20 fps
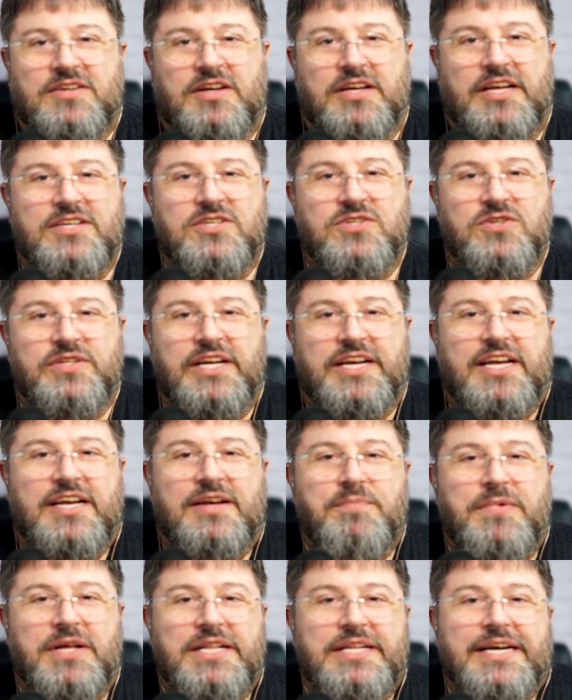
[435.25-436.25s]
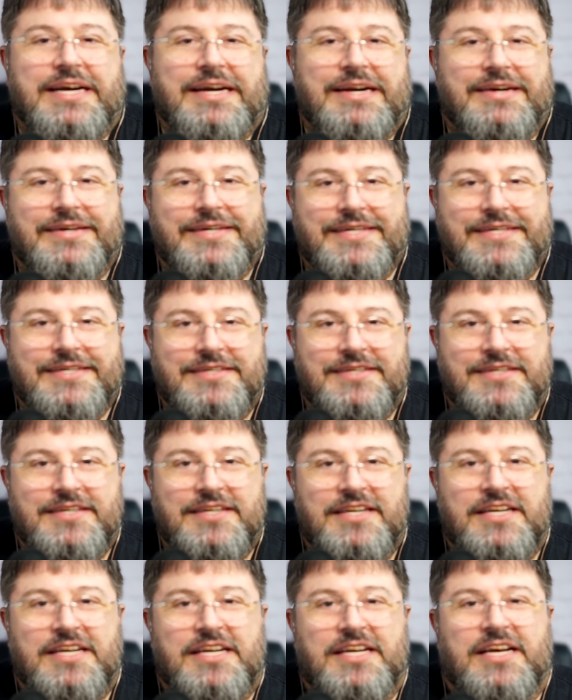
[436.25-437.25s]
so they can build a career
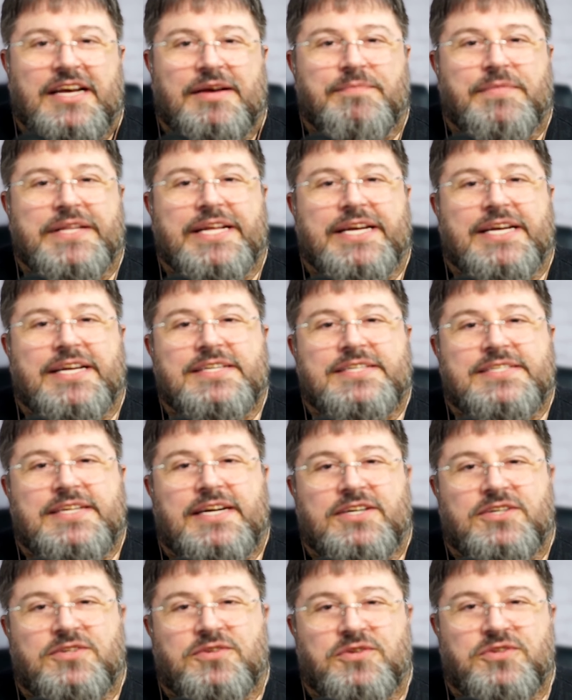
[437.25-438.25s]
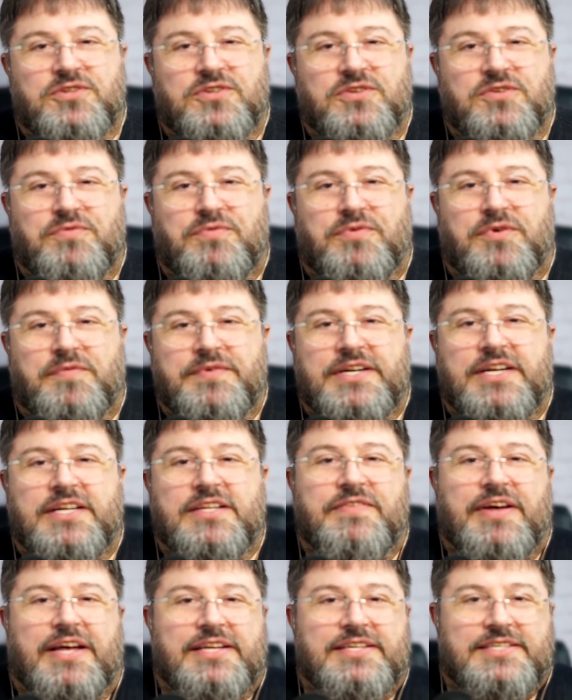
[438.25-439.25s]
but they can start also from an
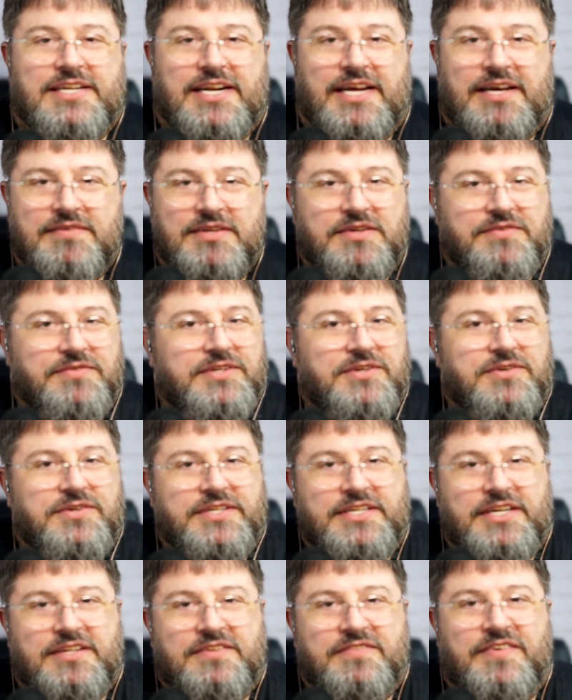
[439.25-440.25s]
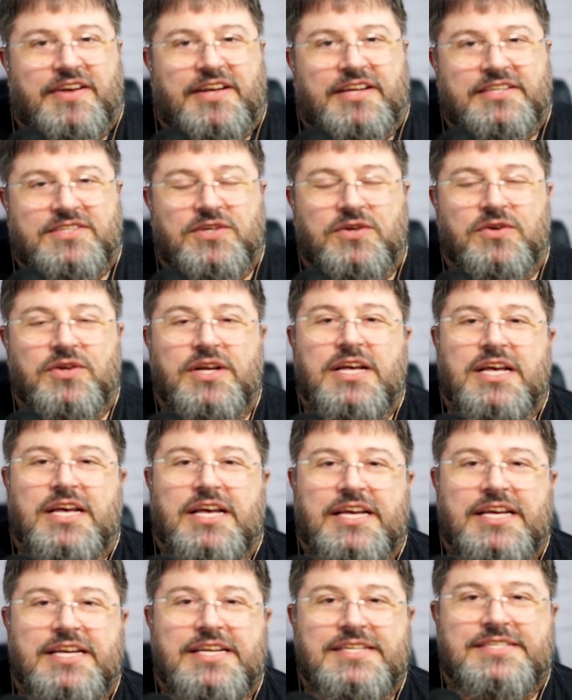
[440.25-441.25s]
advanced level if they're already advanced so
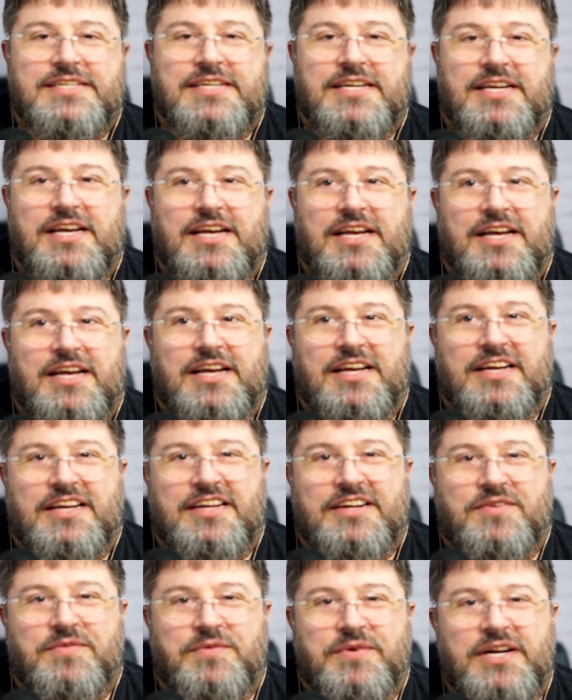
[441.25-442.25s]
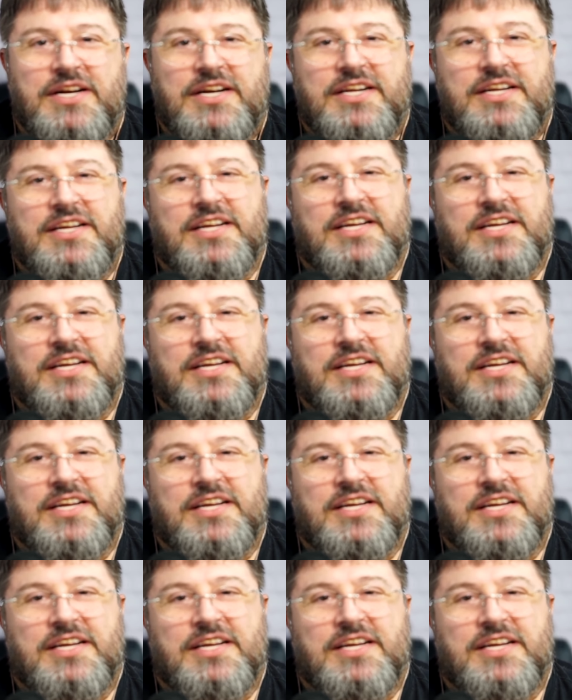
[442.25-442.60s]
it's uh, uh, really